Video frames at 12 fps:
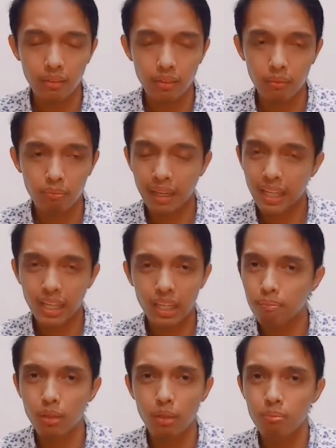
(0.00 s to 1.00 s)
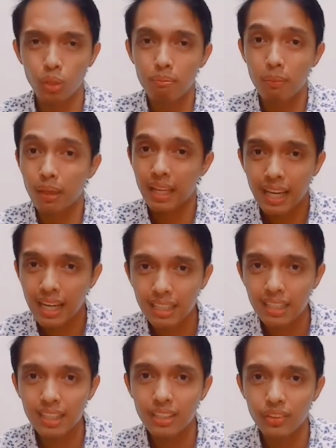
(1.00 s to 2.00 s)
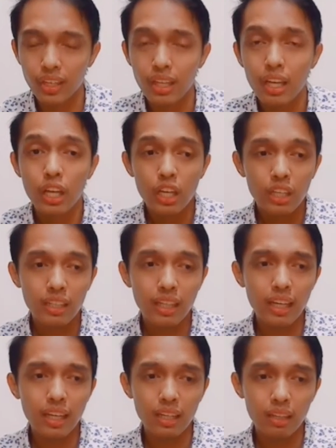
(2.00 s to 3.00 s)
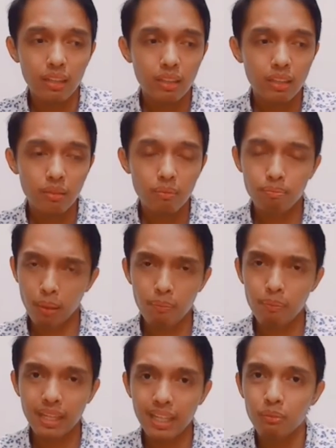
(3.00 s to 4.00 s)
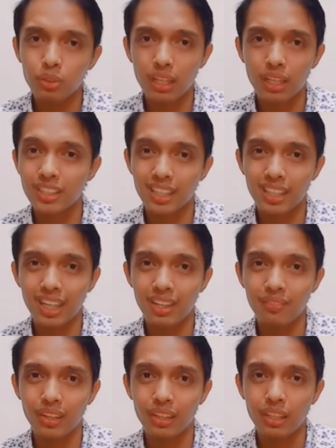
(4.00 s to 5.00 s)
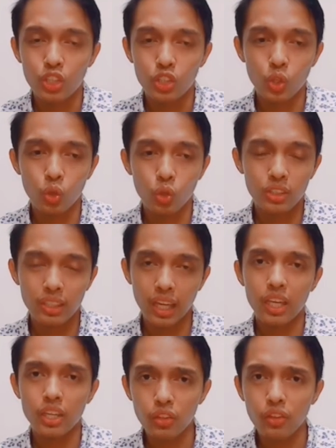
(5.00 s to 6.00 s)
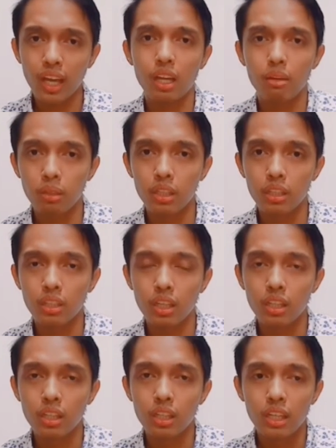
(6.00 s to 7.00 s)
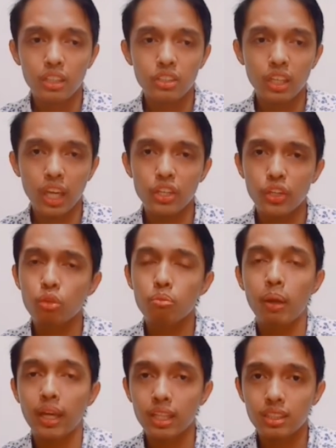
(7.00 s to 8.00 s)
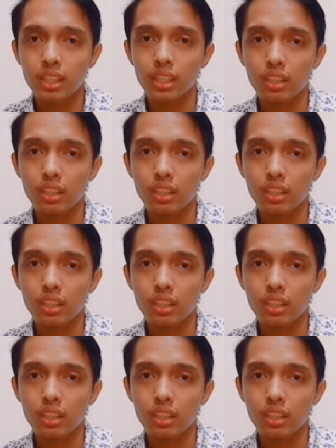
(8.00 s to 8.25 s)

mahirap man mo nang bayaran, right? Kaya pipigilan mo talaga yung sarili mo eh. So, changing habit, changing yung mindset,